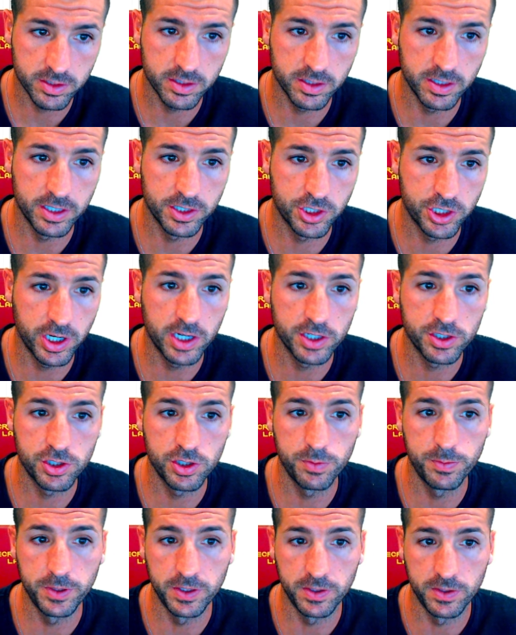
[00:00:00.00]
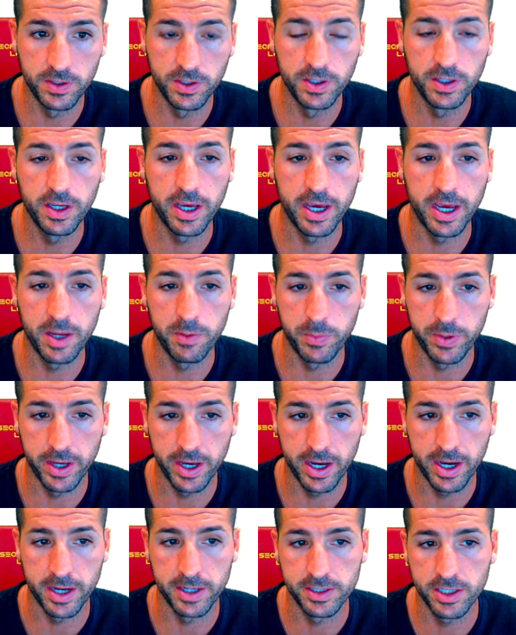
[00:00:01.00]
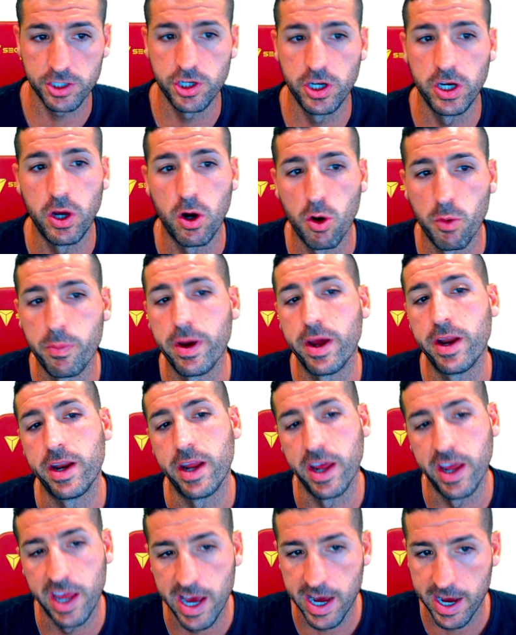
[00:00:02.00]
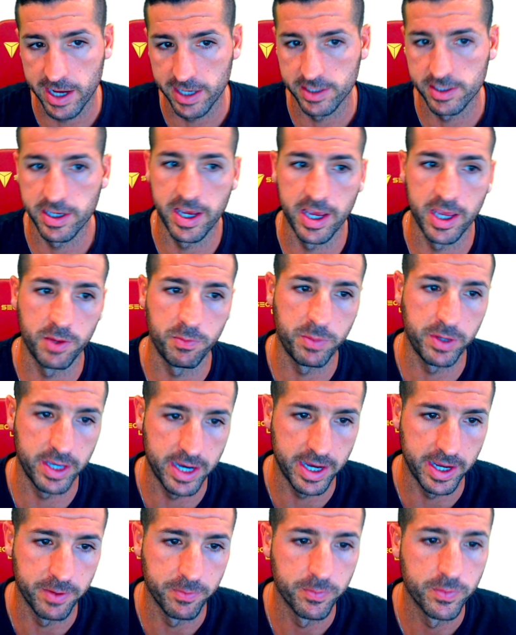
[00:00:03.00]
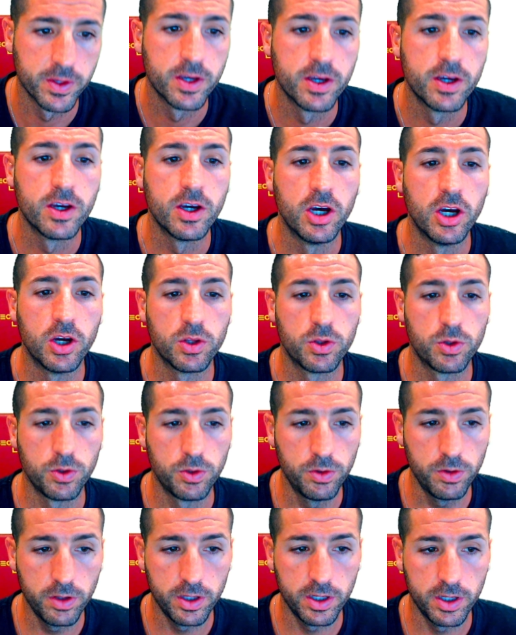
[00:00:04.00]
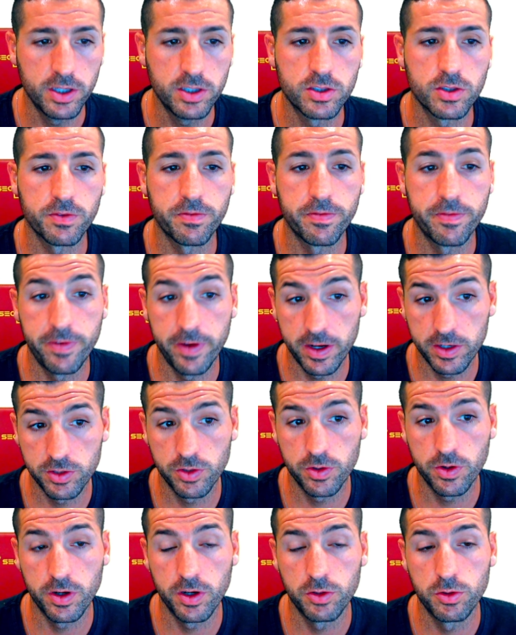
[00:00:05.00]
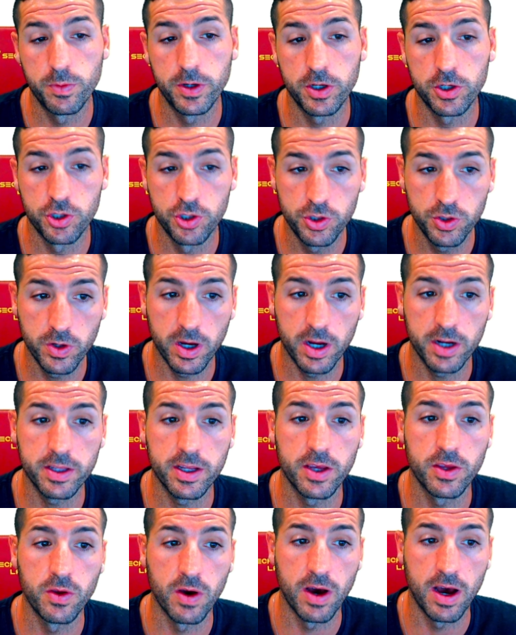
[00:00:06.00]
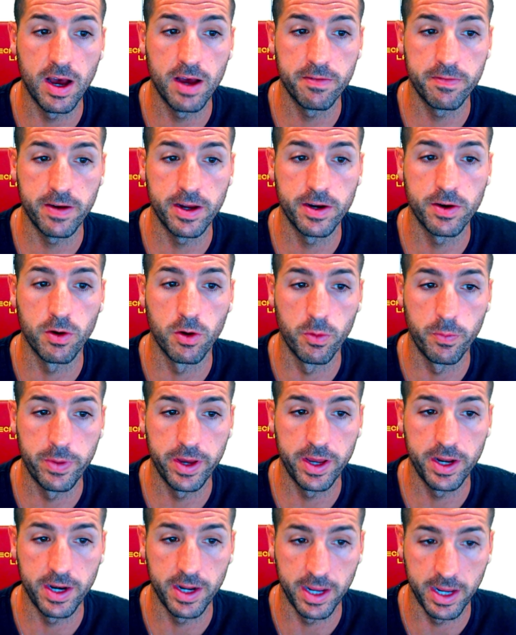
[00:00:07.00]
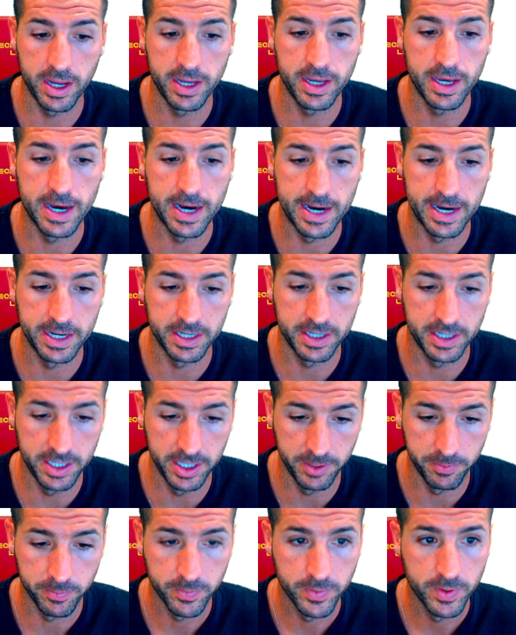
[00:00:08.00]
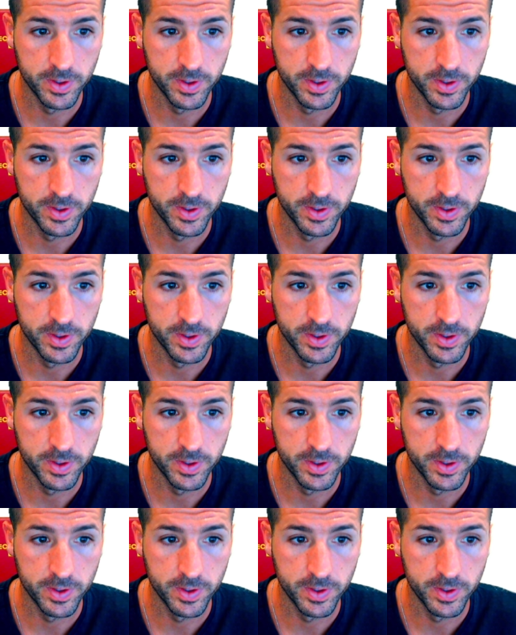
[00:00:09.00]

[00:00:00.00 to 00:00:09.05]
the ChatGPT API. It's actually OpenAI's API. To do this, first you're going to need to make sure that you have an OpenAI key.